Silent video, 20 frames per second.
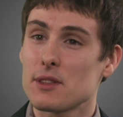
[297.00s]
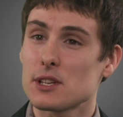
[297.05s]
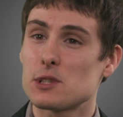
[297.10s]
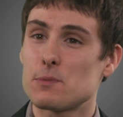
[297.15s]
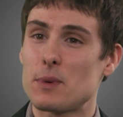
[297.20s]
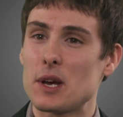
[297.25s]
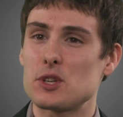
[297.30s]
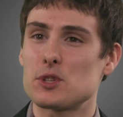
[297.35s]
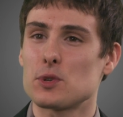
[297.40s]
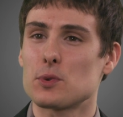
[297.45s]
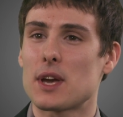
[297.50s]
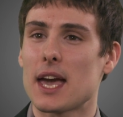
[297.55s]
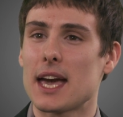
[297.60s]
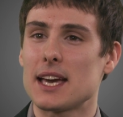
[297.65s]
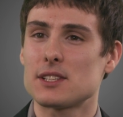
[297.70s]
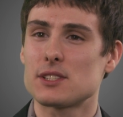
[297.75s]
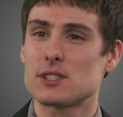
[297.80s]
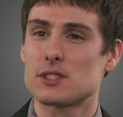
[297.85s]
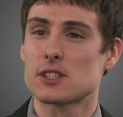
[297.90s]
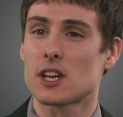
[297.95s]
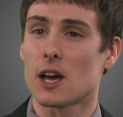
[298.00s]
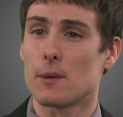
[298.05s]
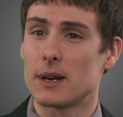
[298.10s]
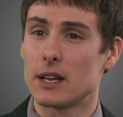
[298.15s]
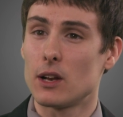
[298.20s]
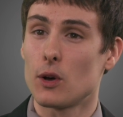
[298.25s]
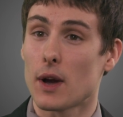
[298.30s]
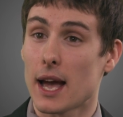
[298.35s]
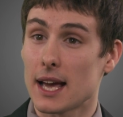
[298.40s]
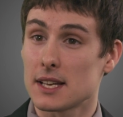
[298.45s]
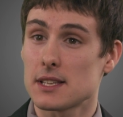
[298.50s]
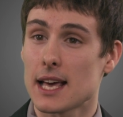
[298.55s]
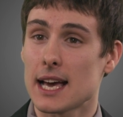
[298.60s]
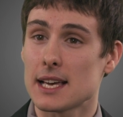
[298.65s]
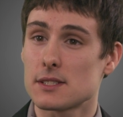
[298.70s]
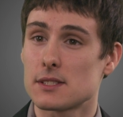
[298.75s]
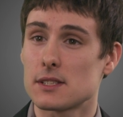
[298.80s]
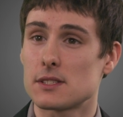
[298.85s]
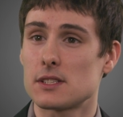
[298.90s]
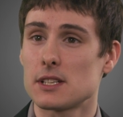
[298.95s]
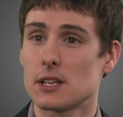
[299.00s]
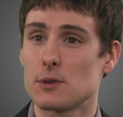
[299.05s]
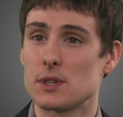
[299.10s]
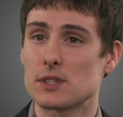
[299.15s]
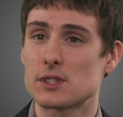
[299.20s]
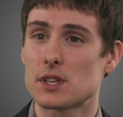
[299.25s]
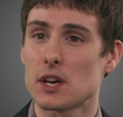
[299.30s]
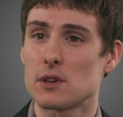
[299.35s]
other special guests coming along as the series